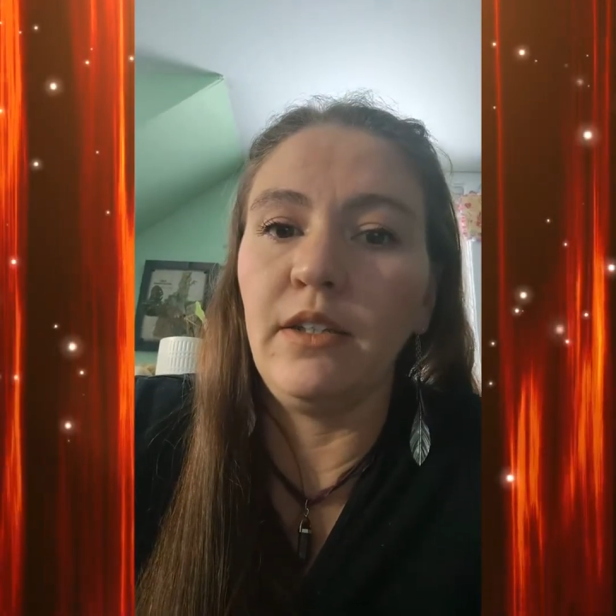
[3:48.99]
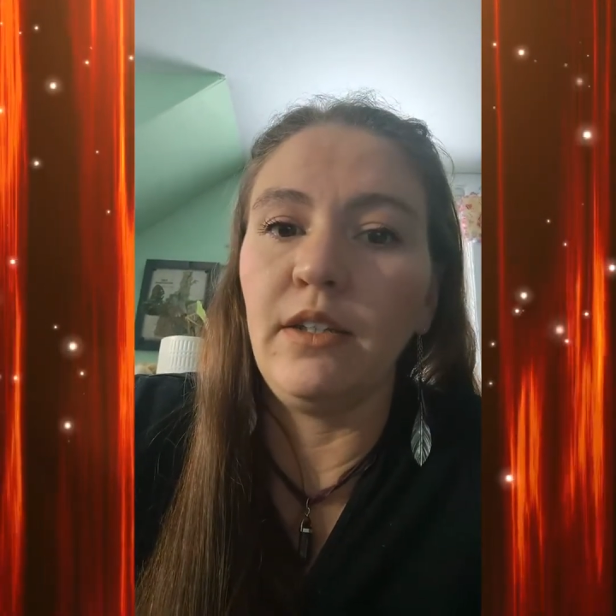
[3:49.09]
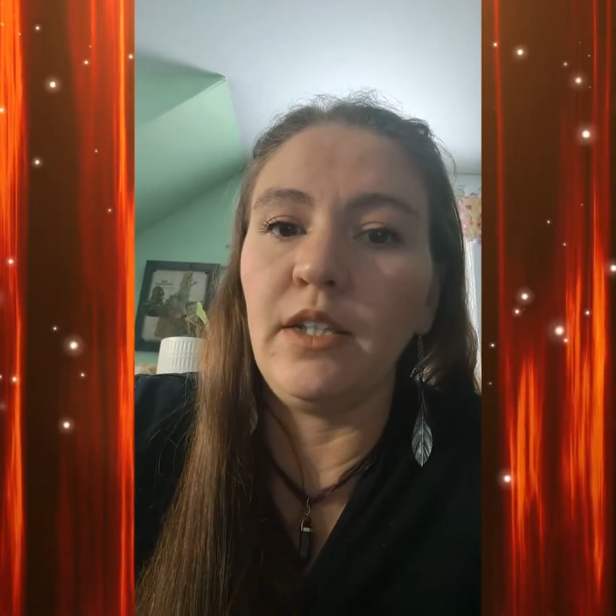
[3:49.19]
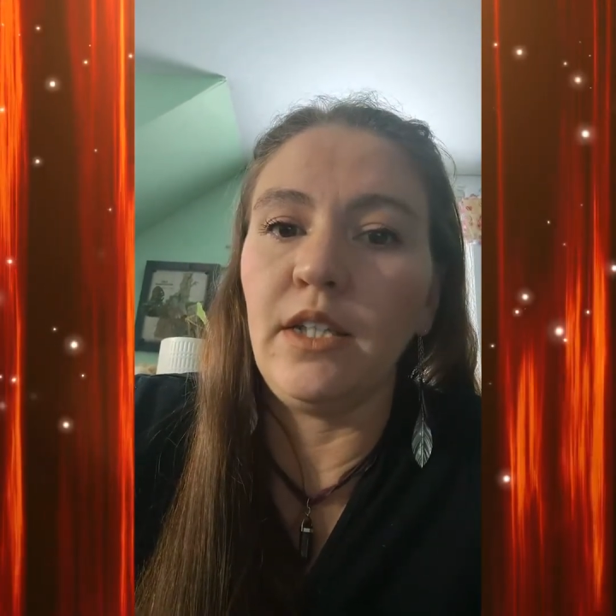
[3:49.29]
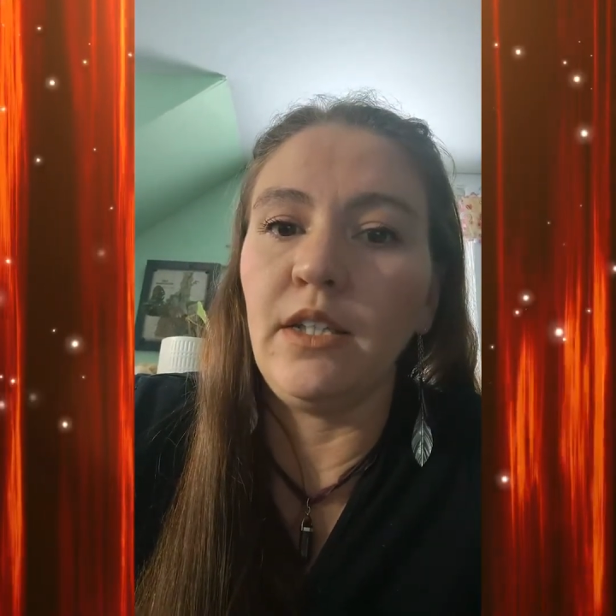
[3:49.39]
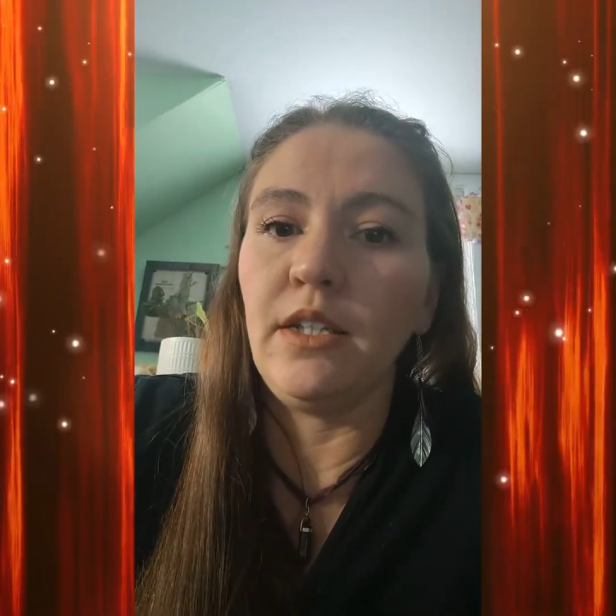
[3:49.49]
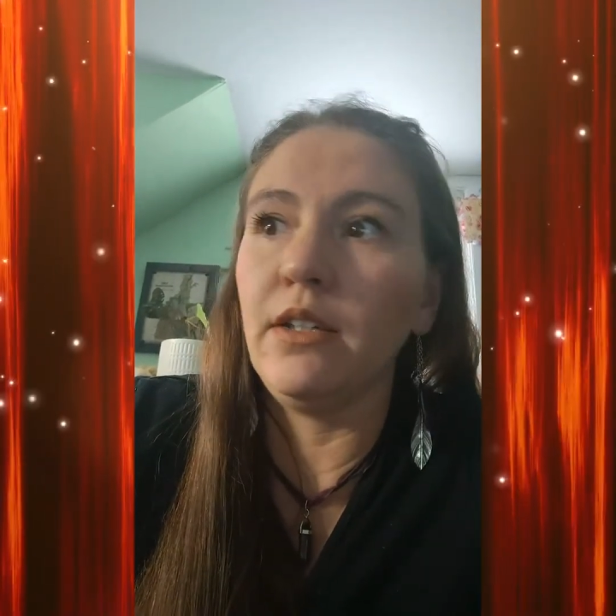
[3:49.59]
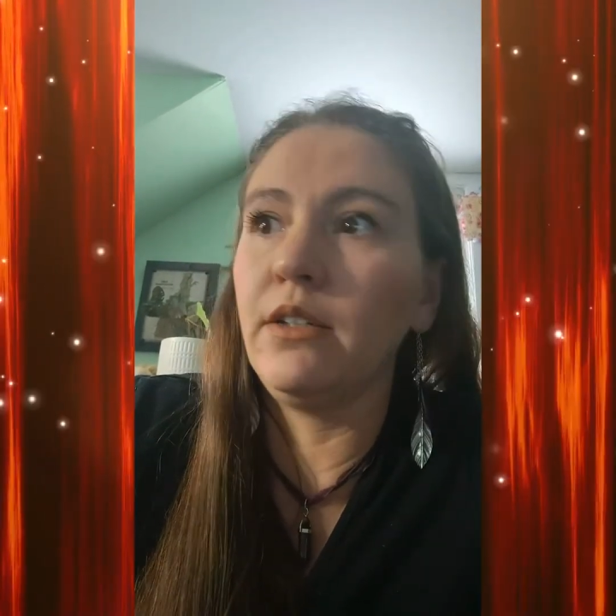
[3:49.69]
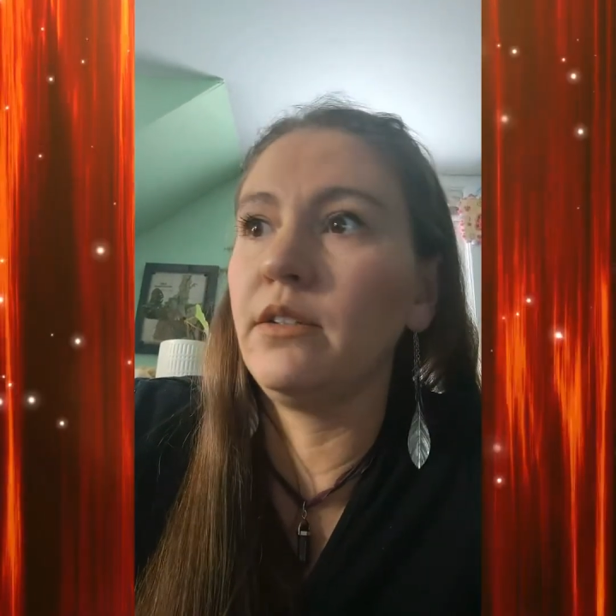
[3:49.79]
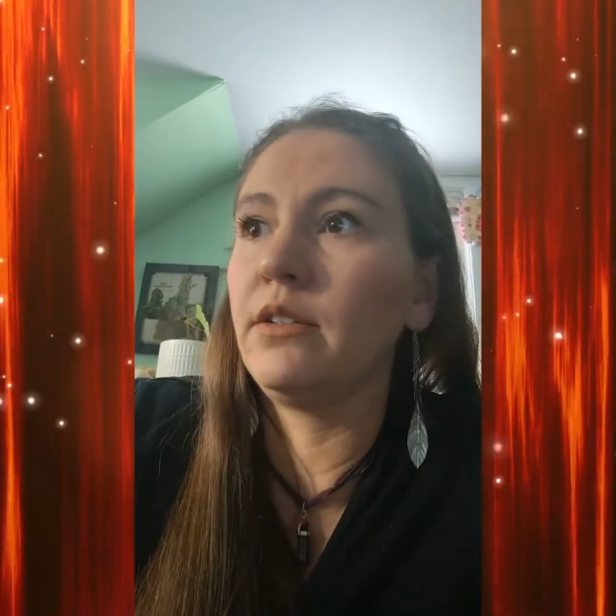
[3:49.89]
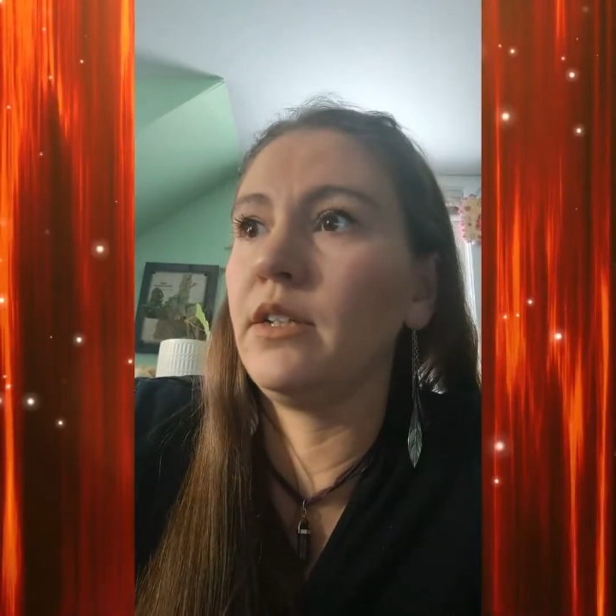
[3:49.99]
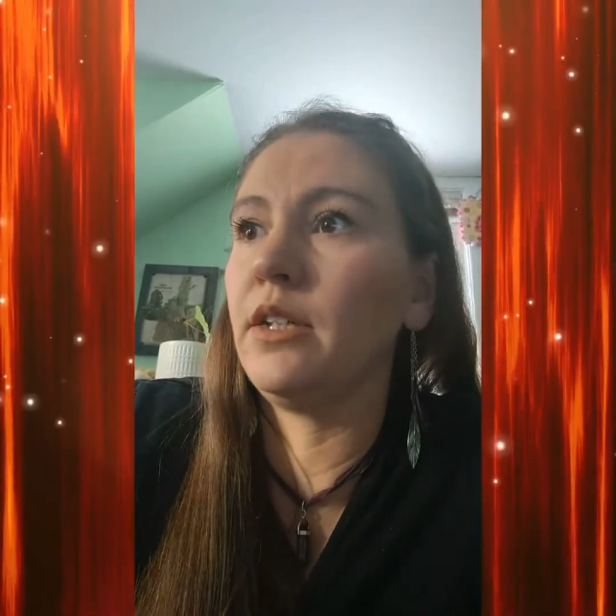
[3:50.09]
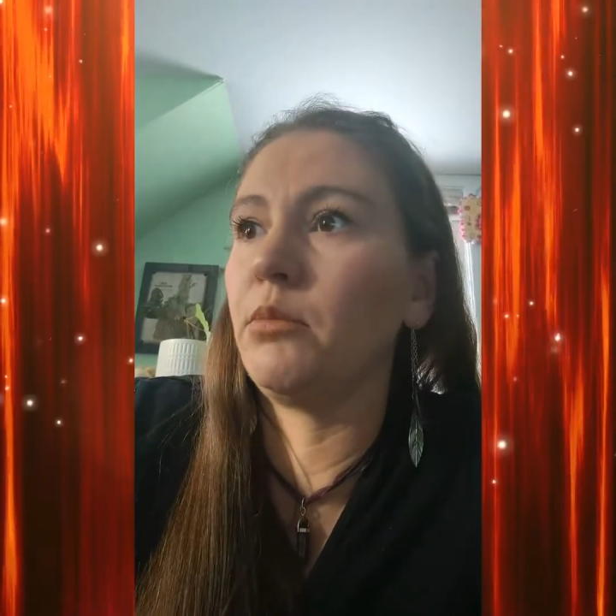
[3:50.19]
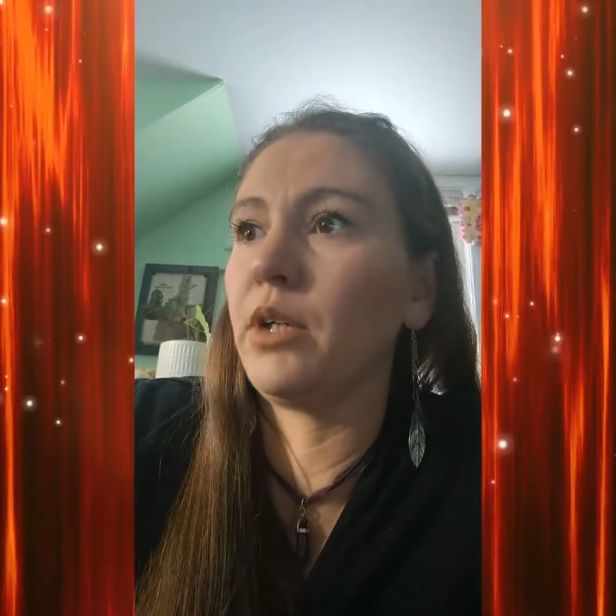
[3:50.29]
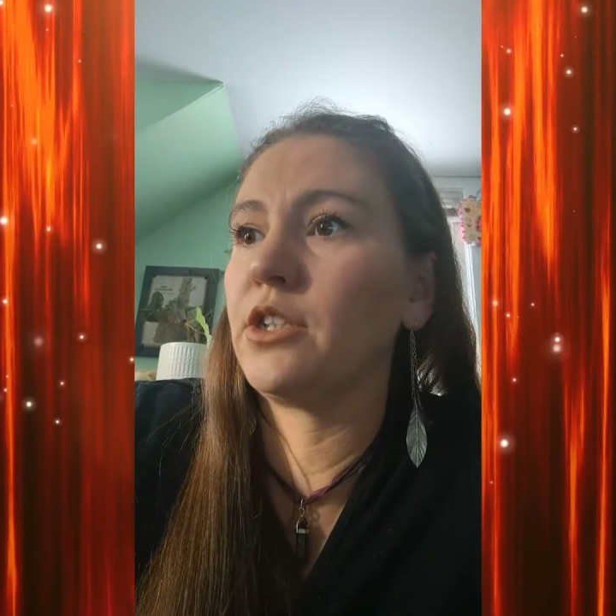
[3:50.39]
the
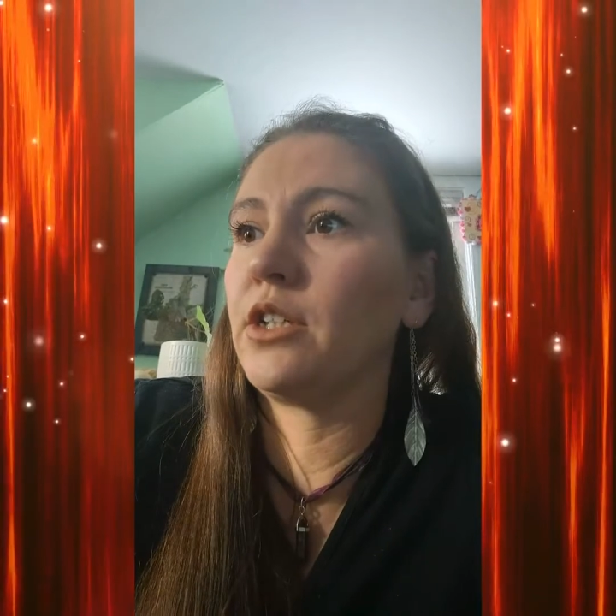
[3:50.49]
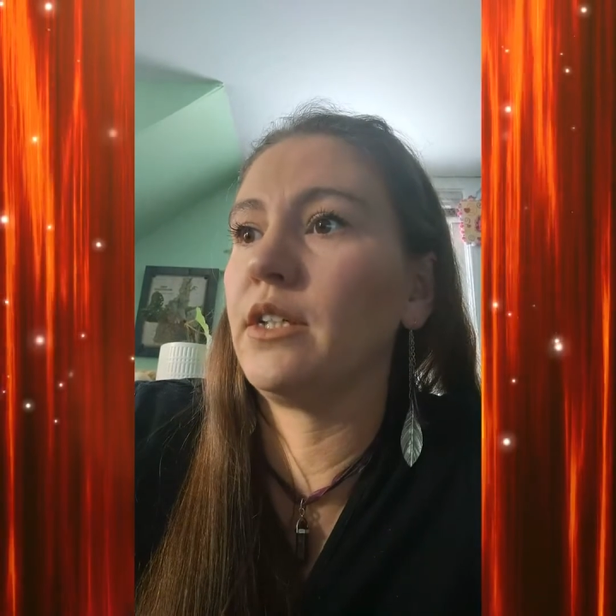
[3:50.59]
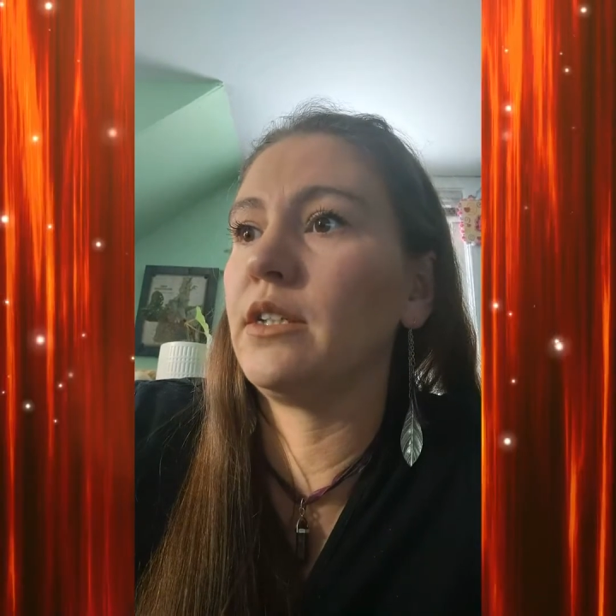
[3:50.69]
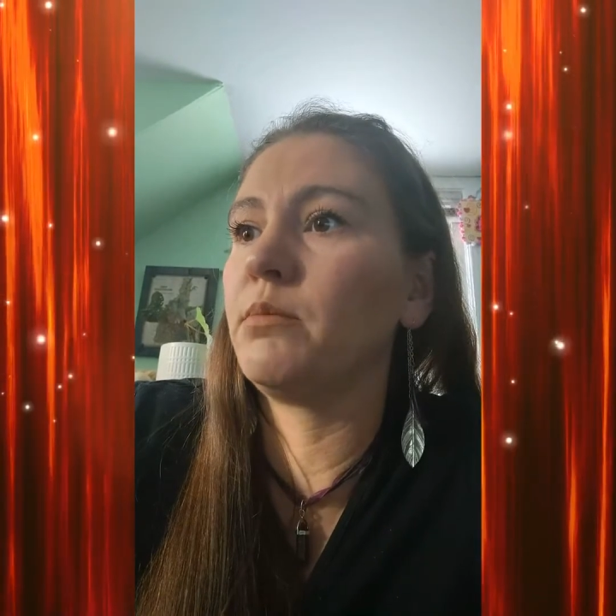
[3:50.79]
impressions.